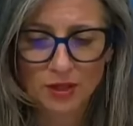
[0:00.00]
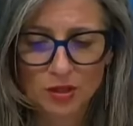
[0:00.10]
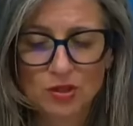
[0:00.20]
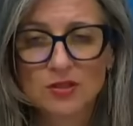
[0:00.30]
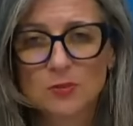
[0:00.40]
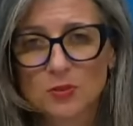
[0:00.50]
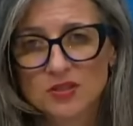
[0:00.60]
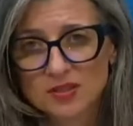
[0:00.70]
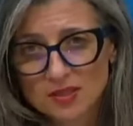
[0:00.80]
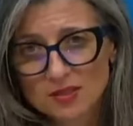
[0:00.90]
Nations
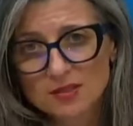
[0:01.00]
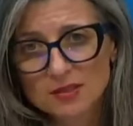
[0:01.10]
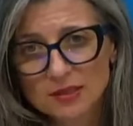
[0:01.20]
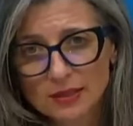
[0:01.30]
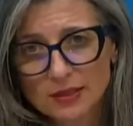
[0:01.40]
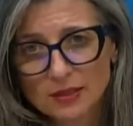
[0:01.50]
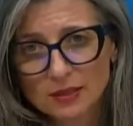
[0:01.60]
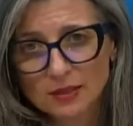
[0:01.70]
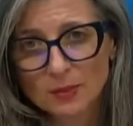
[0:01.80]
persistently